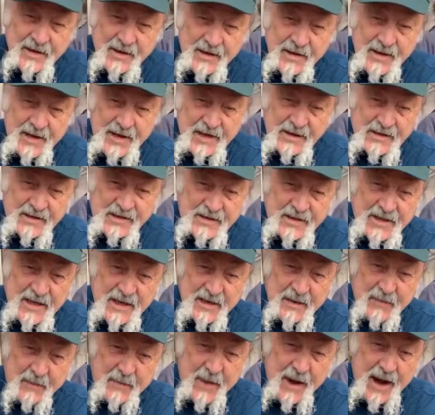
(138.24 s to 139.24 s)
the
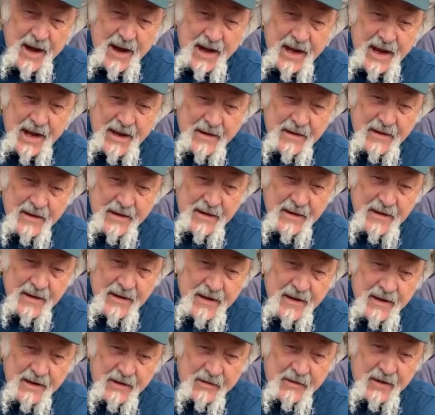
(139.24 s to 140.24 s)
Steel Bonnet
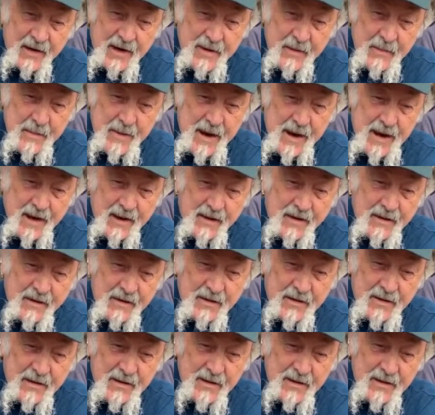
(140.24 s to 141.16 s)
cream ale